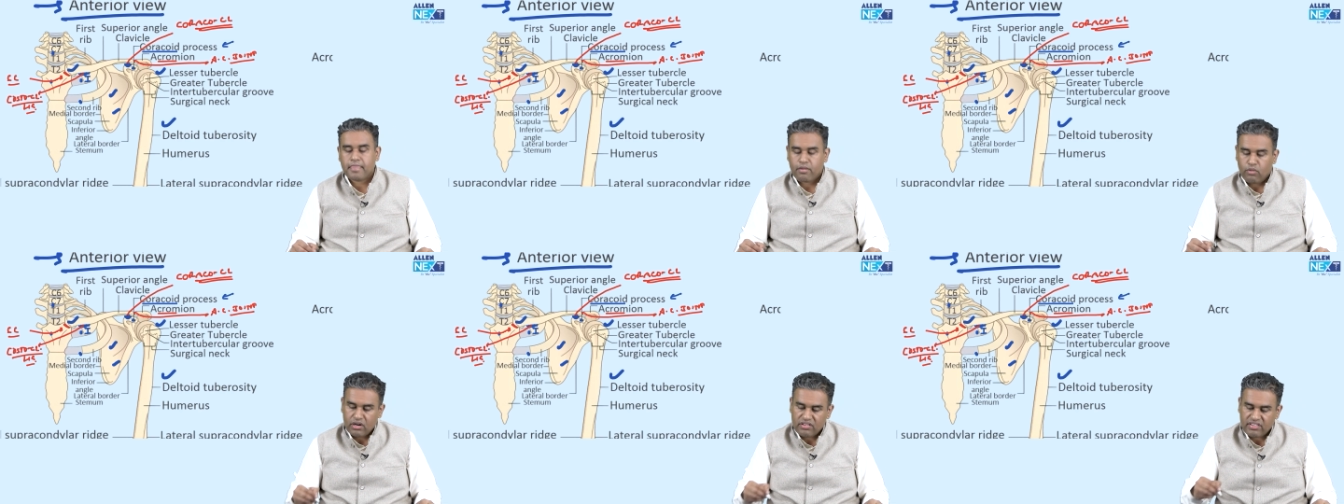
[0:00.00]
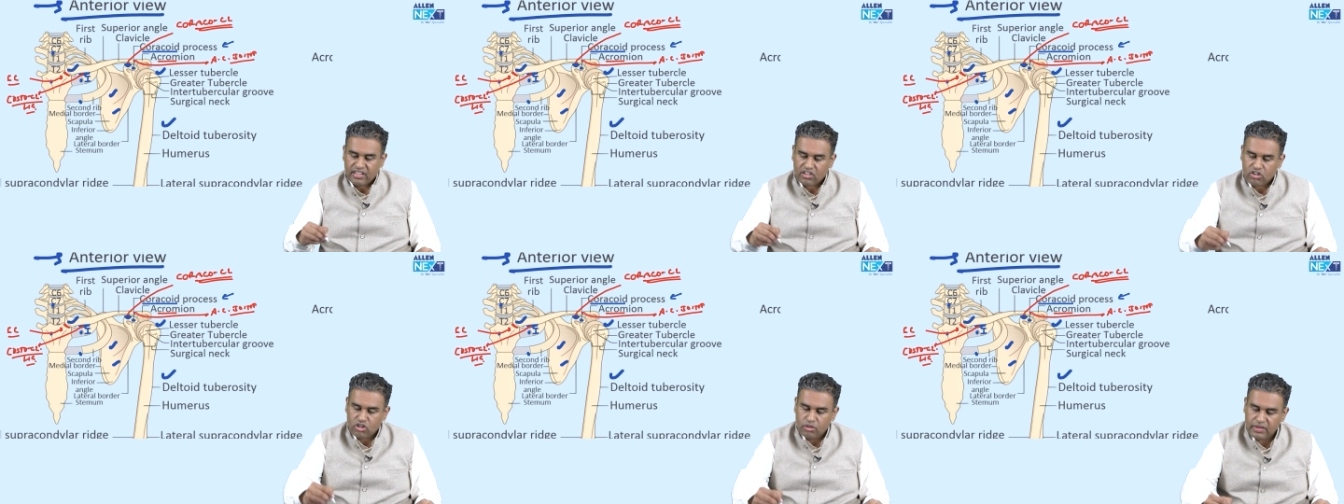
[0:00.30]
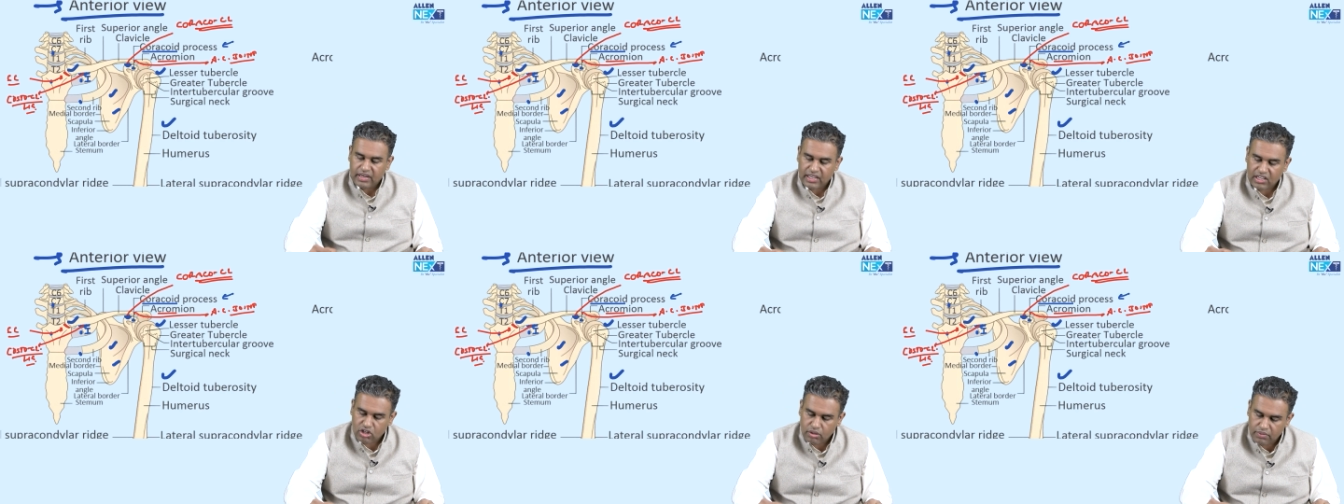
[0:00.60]
What is
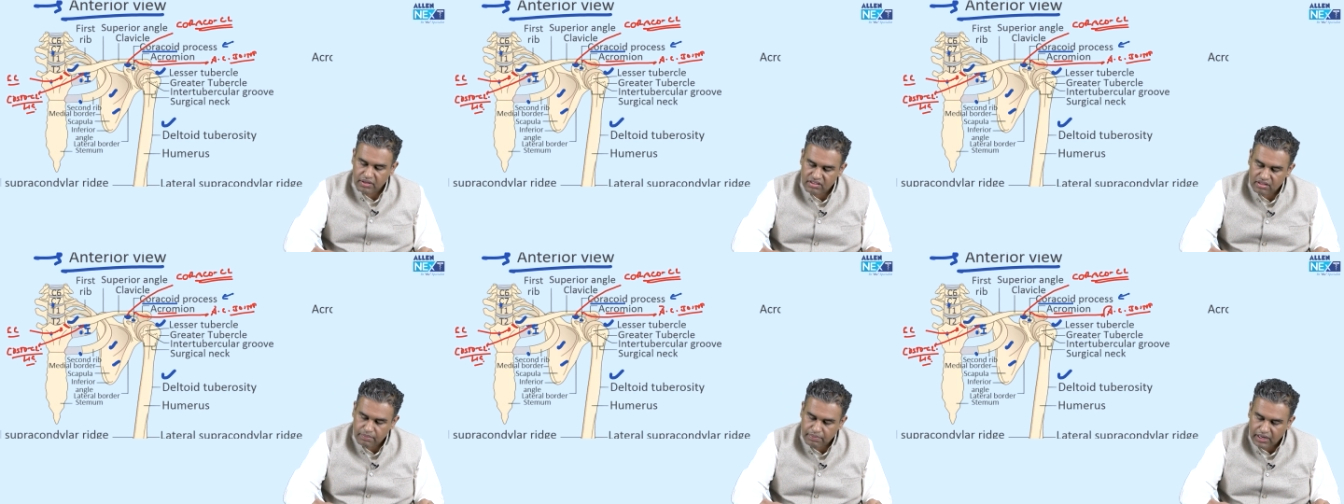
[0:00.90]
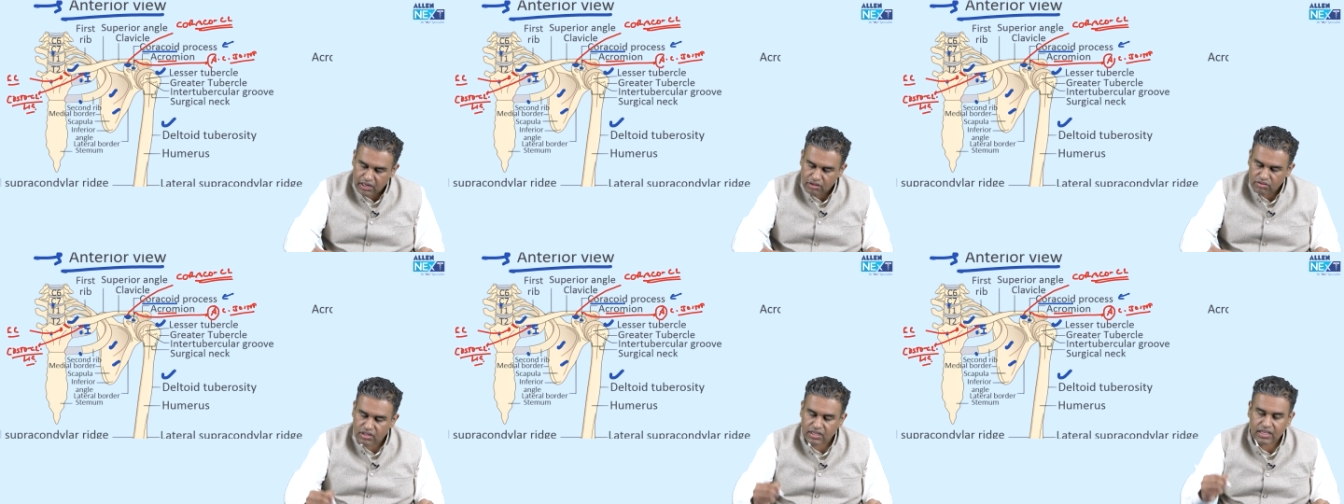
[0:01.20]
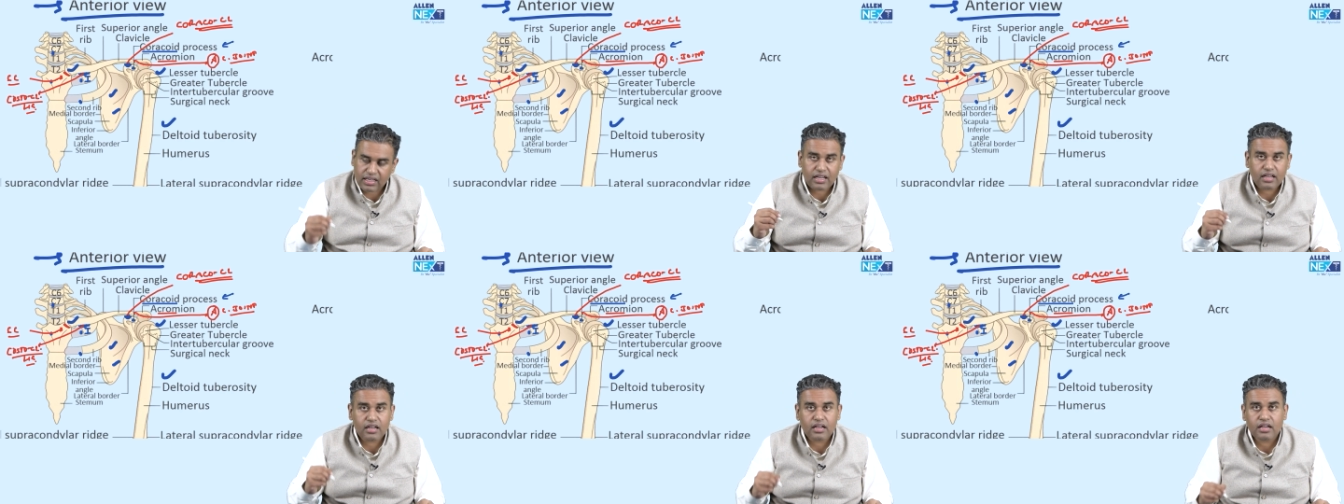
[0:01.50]
acromion? Acromion is a part of the
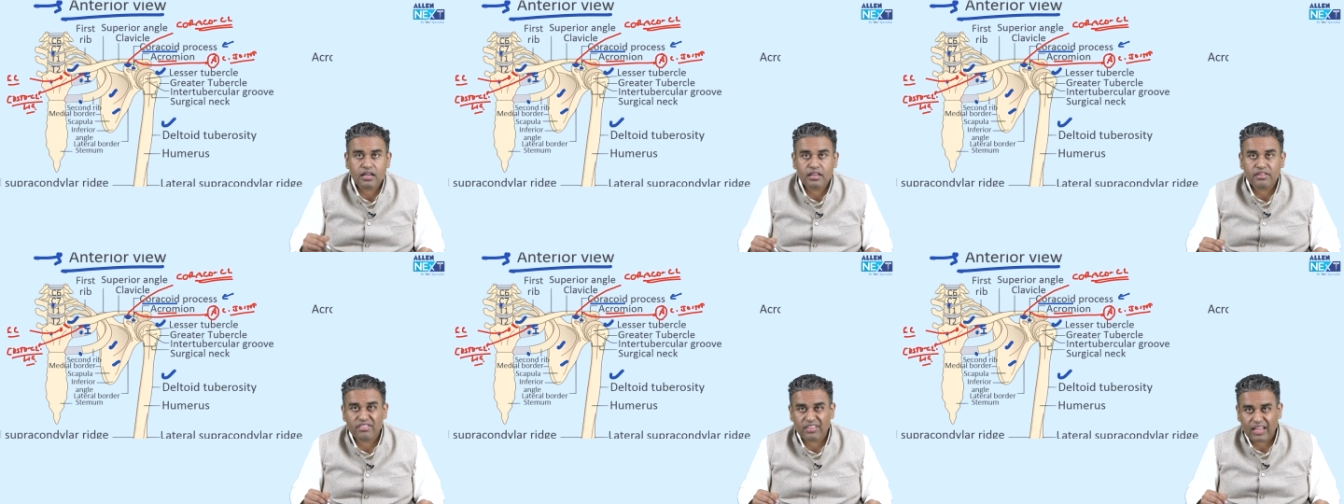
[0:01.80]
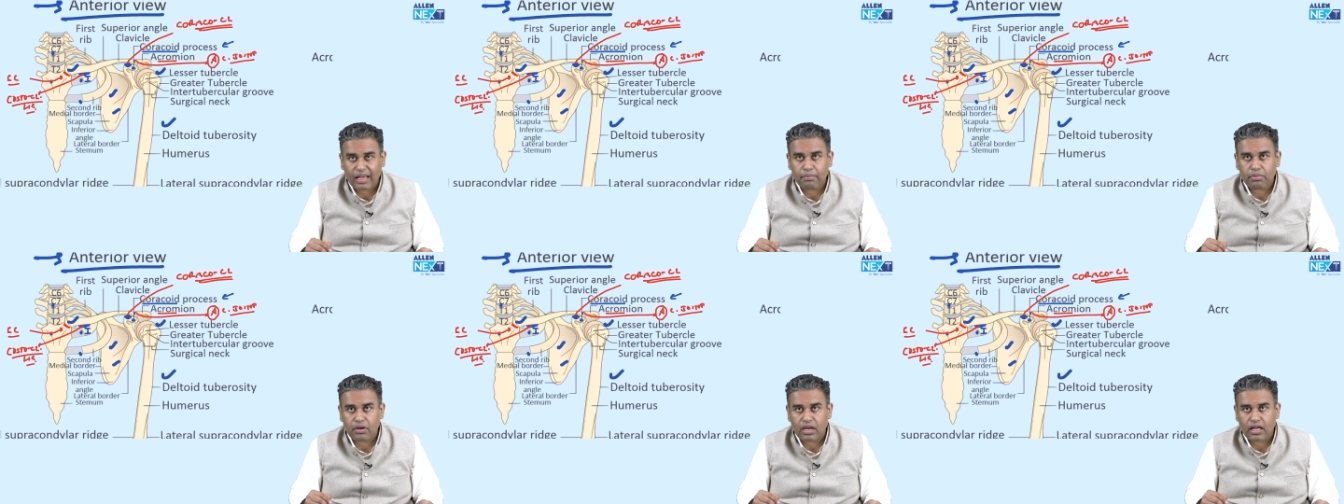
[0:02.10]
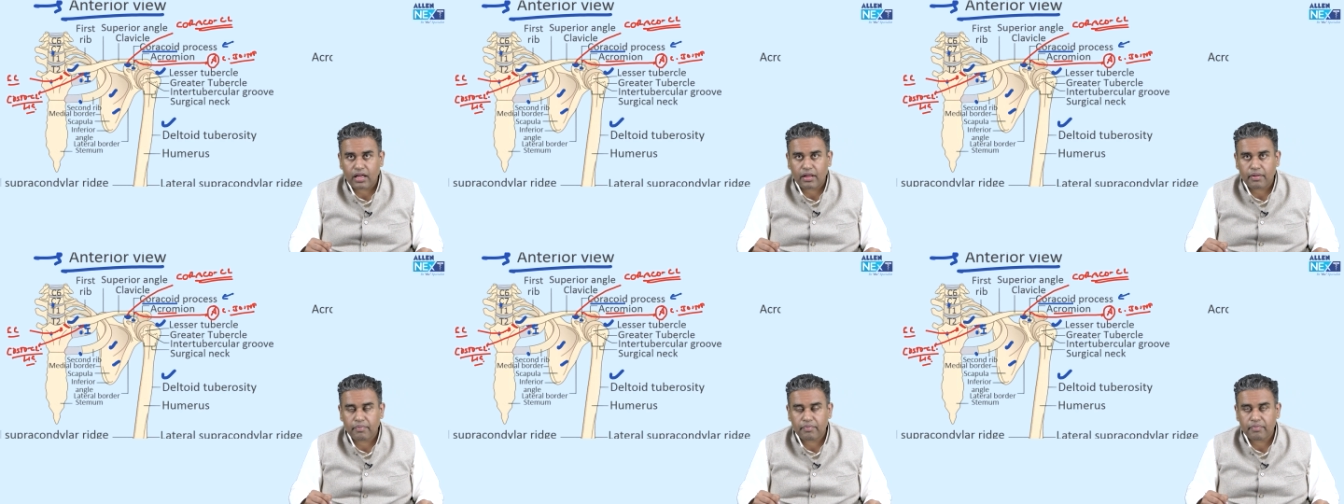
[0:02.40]
scapula.